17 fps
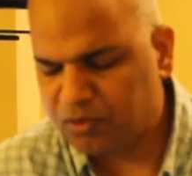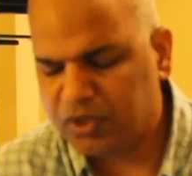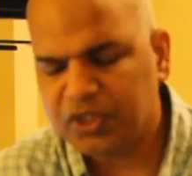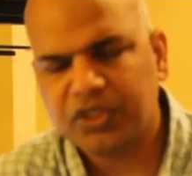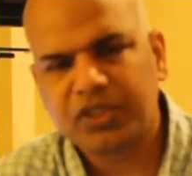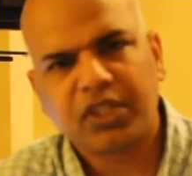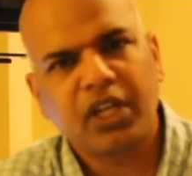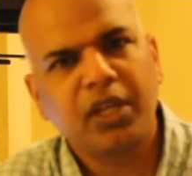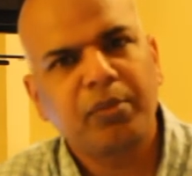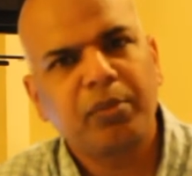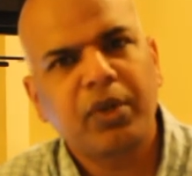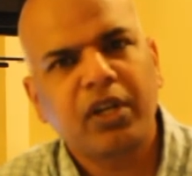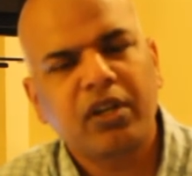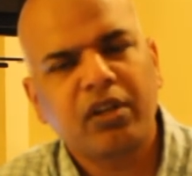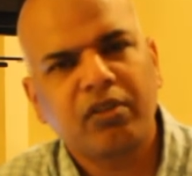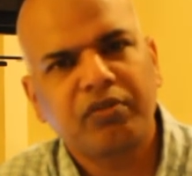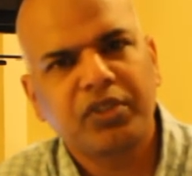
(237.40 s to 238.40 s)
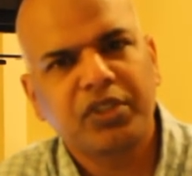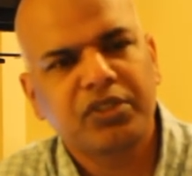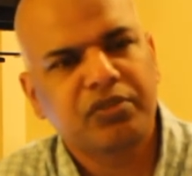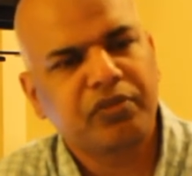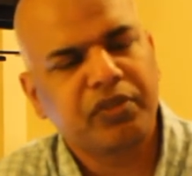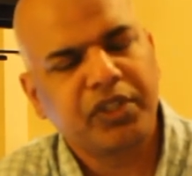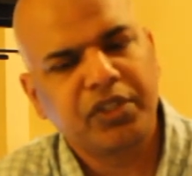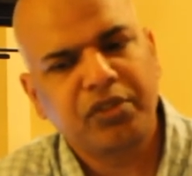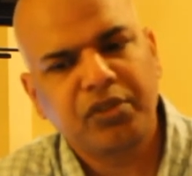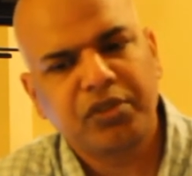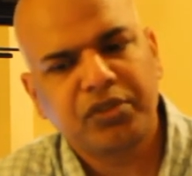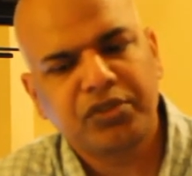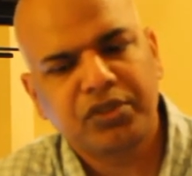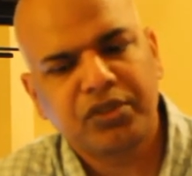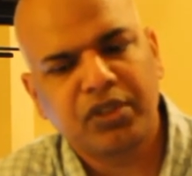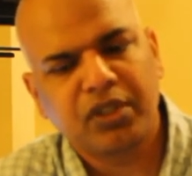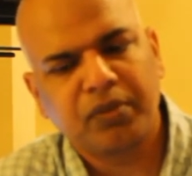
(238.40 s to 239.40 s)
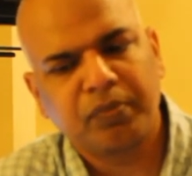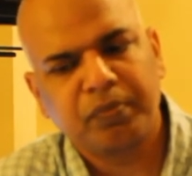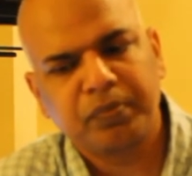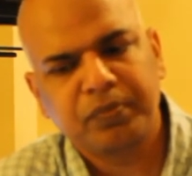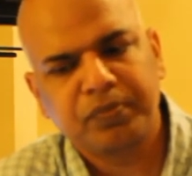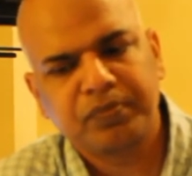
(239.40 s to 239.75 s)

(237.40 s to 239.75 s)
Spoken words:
So disclaimer of this video is,